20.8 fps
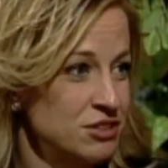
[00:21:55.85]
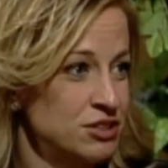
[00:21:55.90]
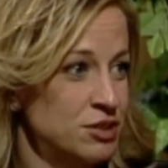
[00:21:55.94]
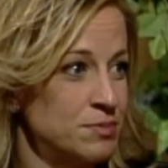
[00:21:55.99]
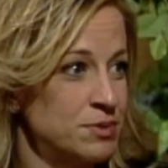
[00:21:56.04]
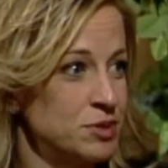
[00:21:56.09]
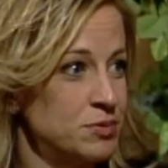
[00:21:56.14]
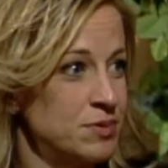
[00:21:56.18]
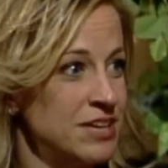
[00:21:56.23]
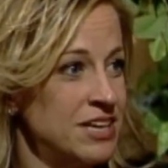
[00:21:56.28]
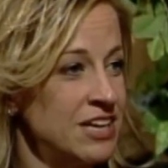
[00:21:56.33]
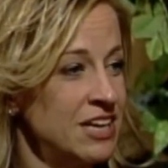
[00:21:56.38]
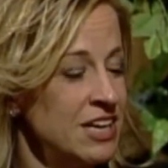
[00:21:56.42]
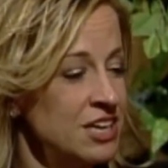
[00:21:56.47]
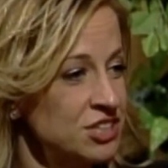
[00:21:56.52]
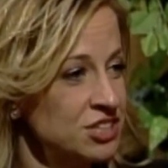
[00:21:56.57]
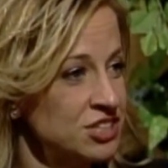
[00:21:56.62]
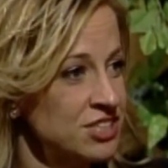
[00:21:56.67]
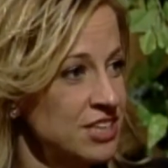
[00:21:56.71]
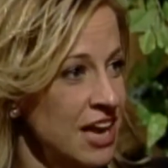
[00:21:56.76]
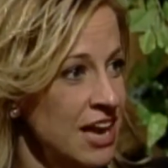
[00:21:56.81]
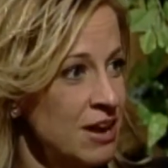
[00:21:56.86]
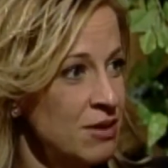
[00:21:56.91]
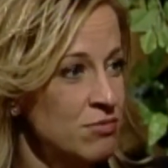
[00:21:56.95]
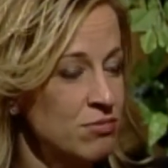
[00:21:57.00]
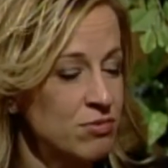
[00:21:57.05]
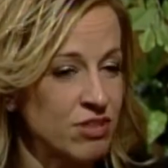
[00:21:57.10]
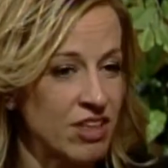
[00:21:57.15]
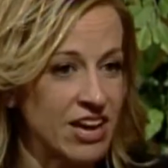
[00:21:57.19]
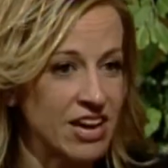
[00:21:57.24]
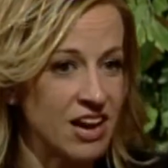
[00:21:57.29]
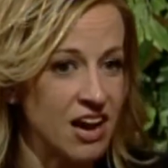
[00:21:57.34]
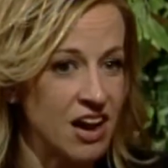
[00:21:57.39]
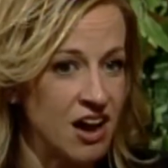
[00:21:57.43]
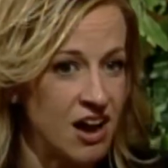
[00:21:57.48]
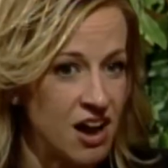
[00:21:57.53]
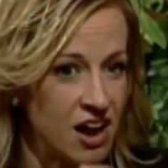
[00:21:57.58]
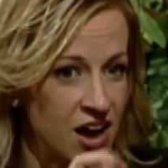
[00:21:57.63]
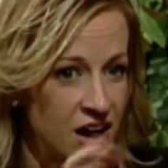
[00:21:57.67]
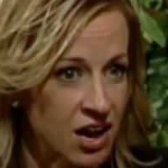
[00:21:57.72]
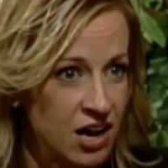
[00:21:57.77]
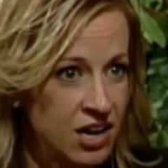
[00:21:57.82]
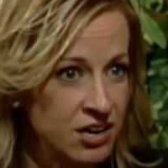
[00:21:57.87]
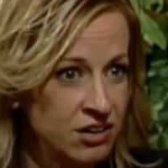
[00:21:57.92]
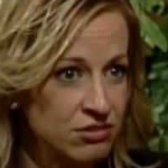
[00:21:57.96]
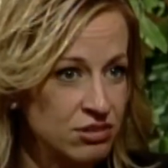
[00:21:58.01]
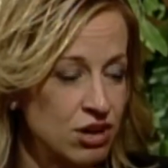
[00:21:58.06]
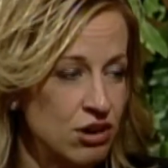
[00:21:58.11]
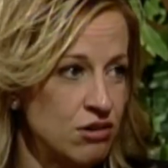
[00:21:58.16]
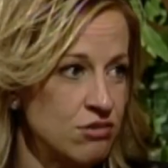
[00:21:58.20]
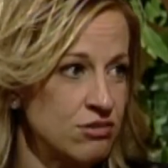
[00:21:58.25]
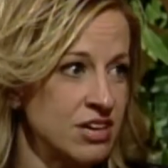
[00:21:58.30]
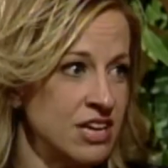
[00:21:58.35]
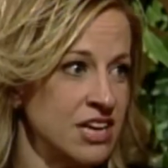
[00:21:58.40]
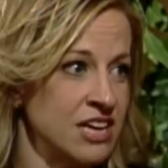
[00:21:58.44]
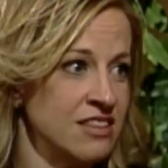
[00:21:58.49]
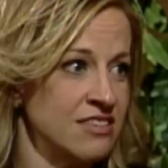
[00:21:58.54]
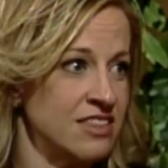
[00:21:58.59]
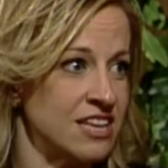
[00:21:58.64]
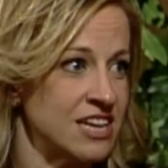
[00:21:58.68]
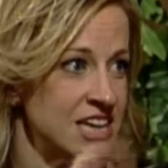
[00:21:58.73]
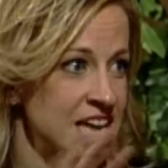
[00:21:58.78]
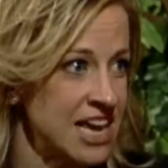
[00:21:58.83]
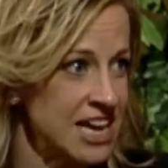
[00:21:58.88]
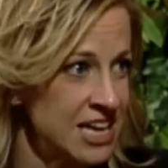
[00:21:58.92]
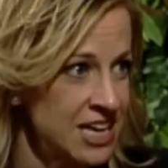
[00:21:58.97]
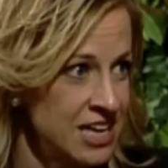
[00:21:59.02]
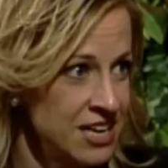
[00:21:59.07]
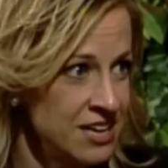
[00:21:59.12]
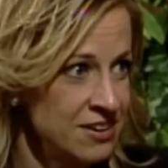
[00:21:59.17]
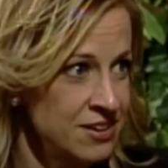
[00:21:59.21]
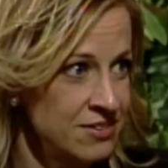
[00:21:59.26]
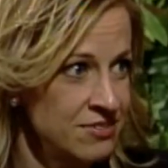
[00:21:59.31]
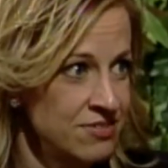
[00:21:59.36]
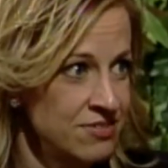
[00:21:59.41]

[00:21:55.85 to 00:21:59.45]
So between each set, we're like unloading the negative,